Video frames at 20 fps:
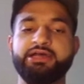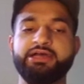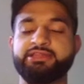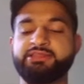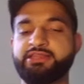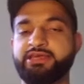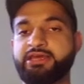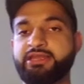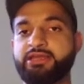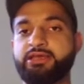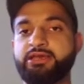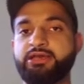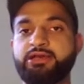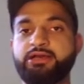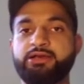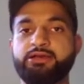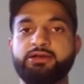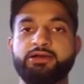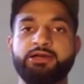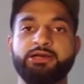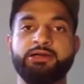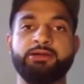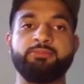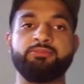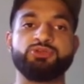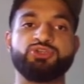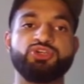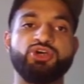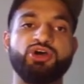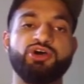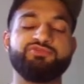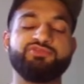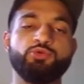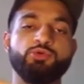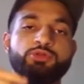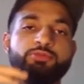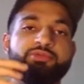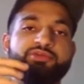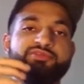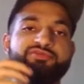and then um, Jarvee
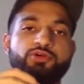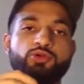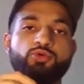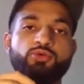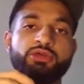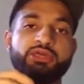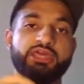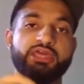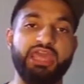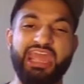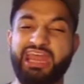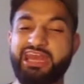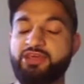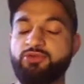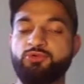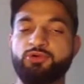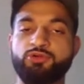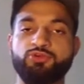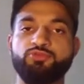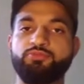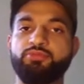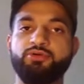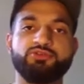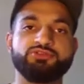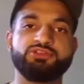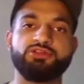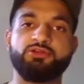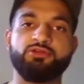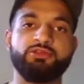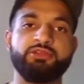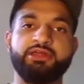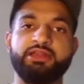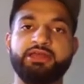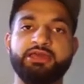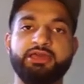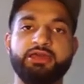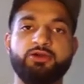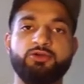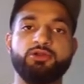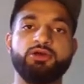will be following anyone who posted on that
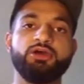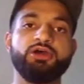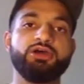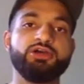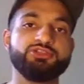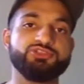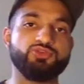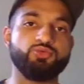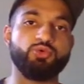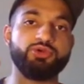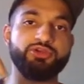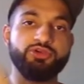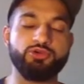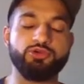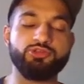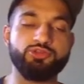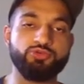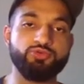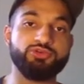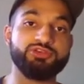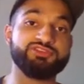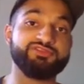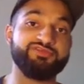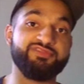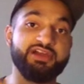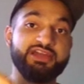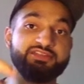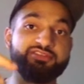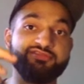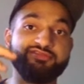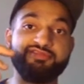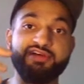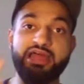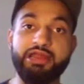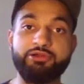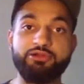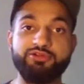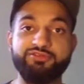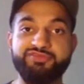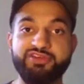account. So what you could do is find a
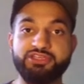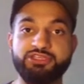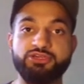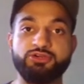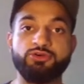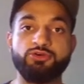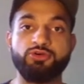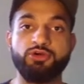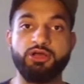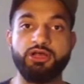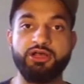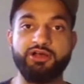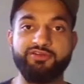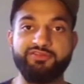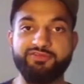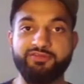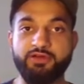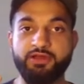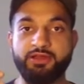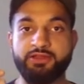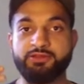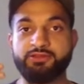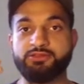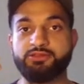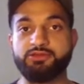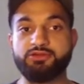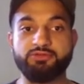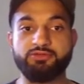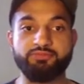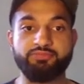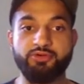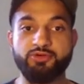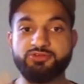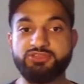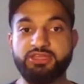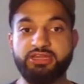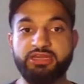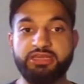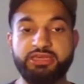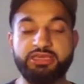viral video and post
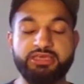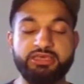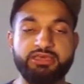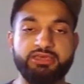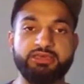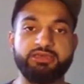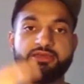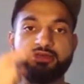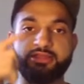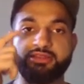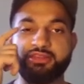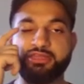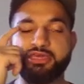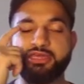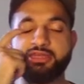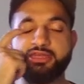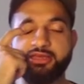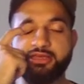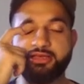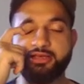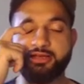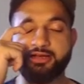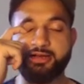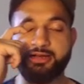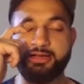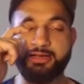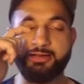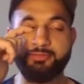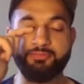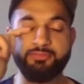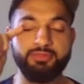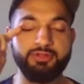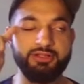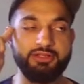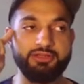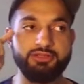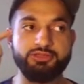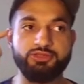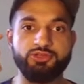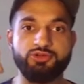the link here, and then Um,
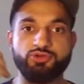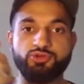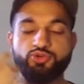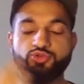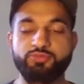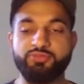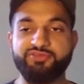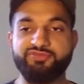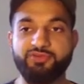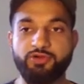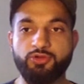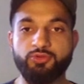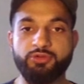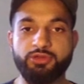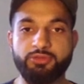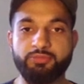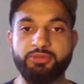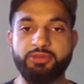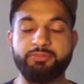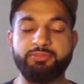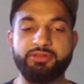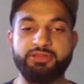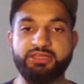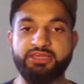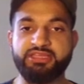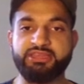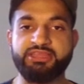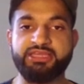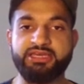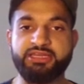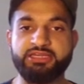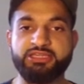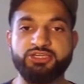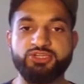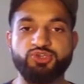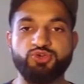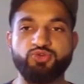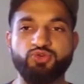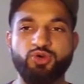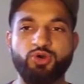you know, you'll be following people in that
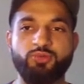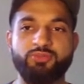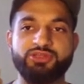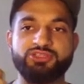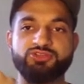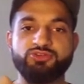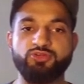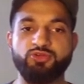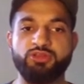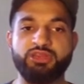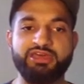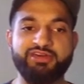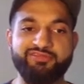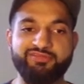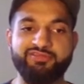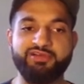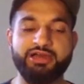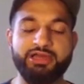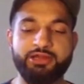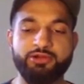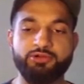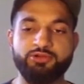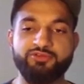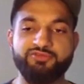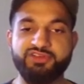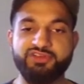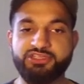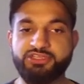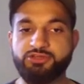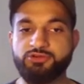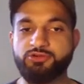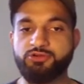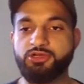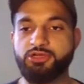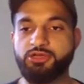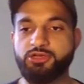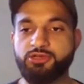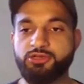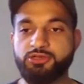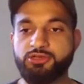niche who commented on that viral video.
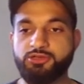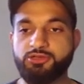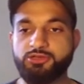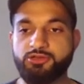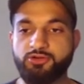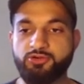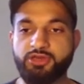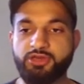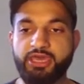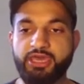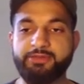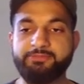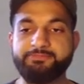Okay,